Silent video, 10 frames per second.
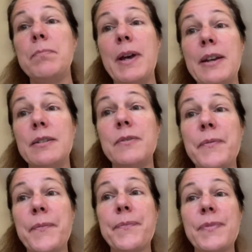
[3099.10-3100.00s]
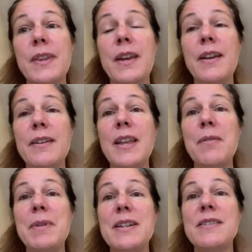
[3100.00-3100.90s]
male and that
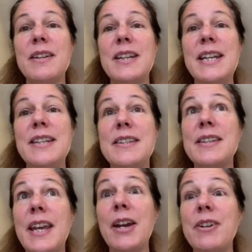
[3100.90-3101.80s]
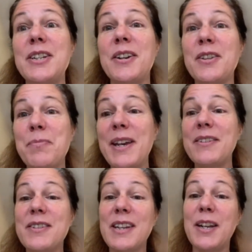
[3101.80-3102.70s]
means that he's scary to other males
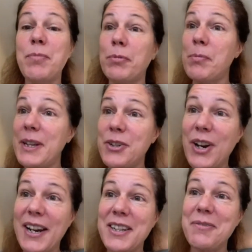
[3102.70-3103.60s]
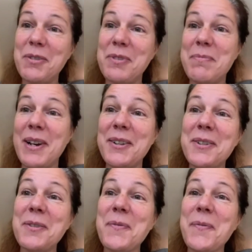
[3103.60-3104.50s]
and probably attractive to females.